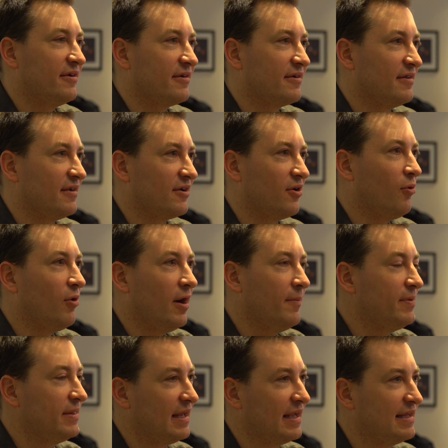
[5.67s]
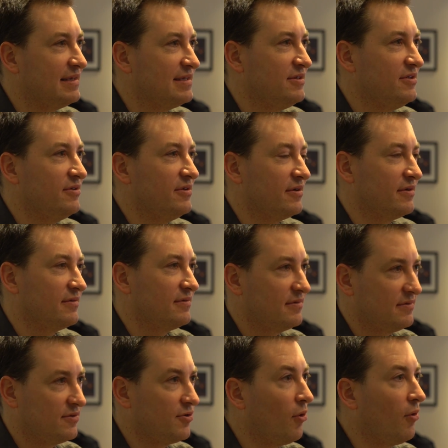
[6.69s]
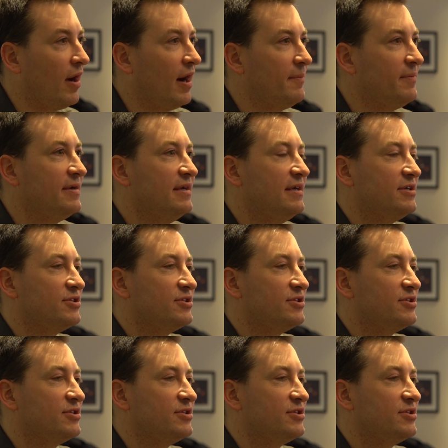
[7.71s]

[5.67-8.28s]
they're going to go up, and they continue to go up.